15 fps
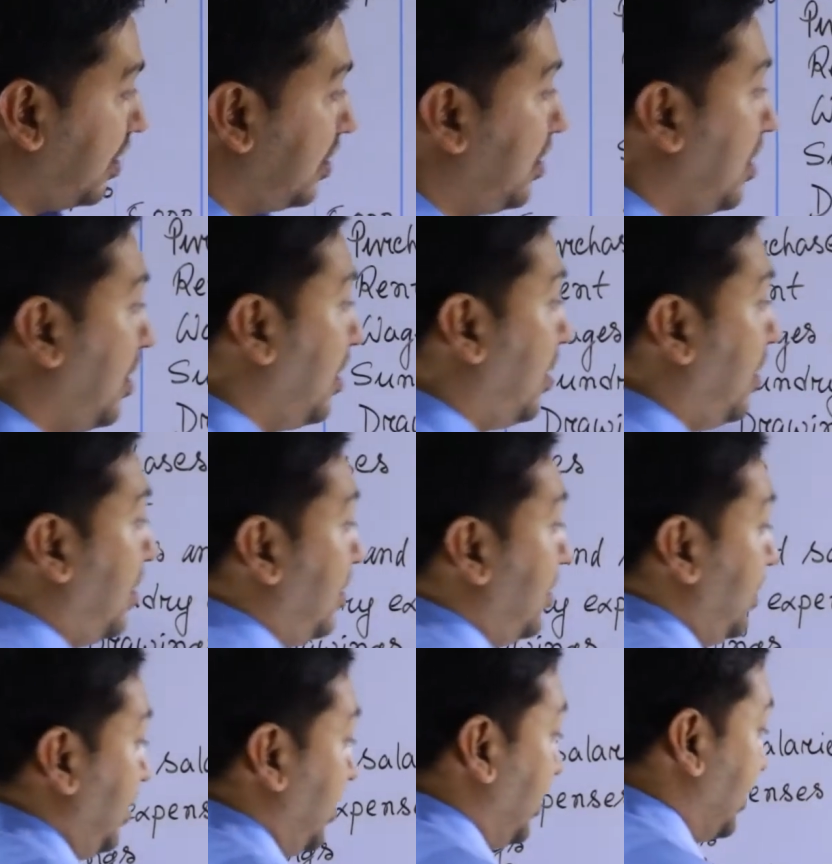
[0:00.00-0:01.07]
Yeah,
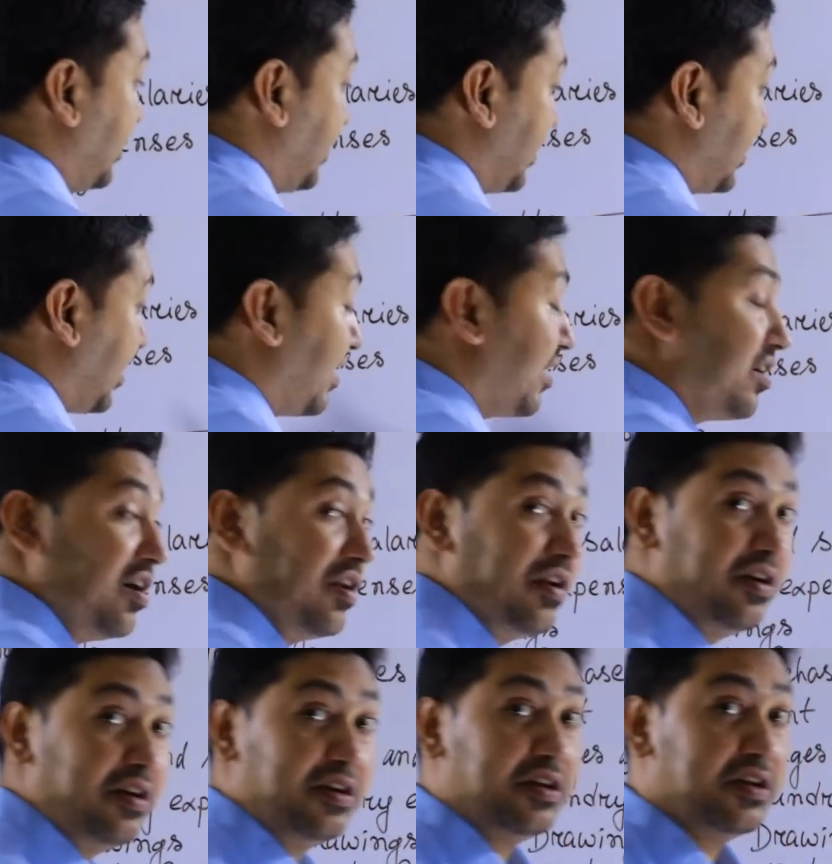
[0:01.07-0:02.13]
it is
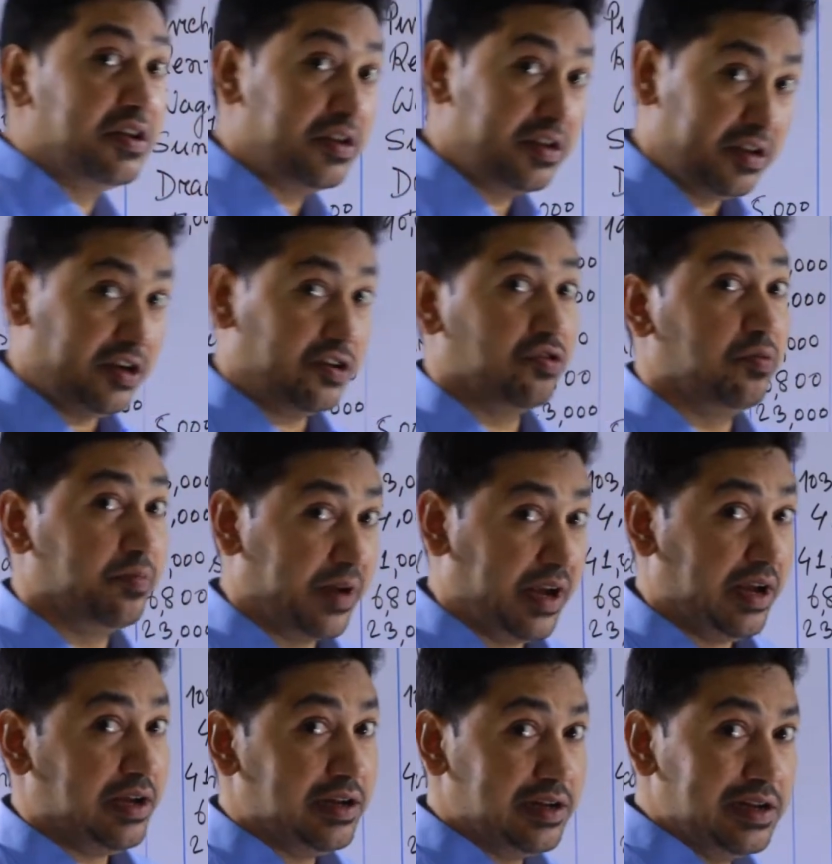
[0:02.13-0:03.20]
$600. It will
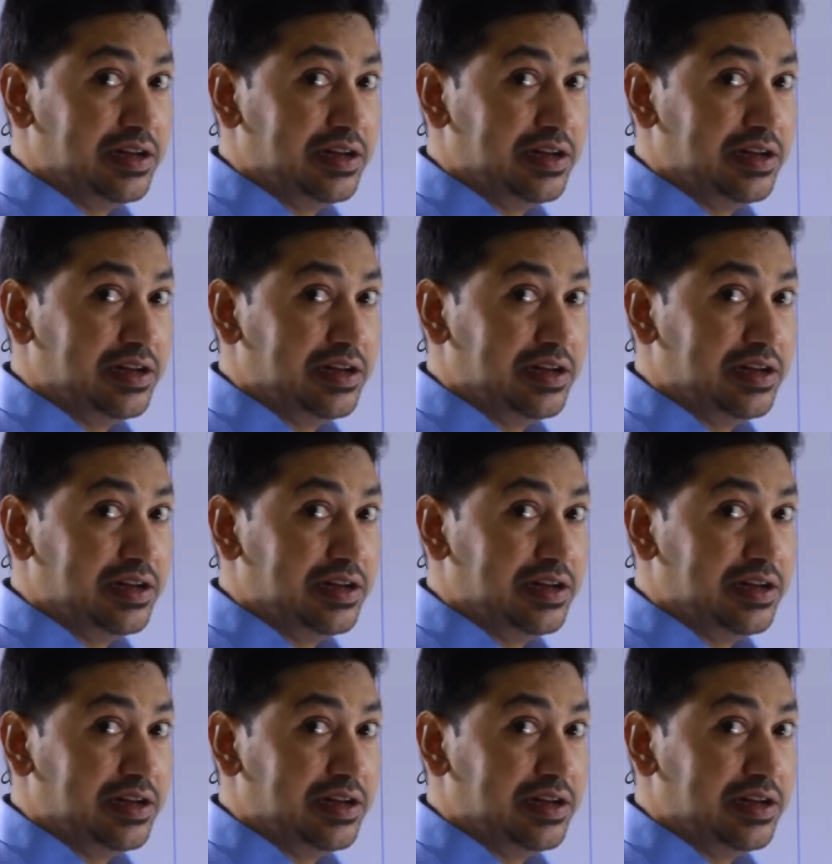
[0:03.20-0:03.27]
be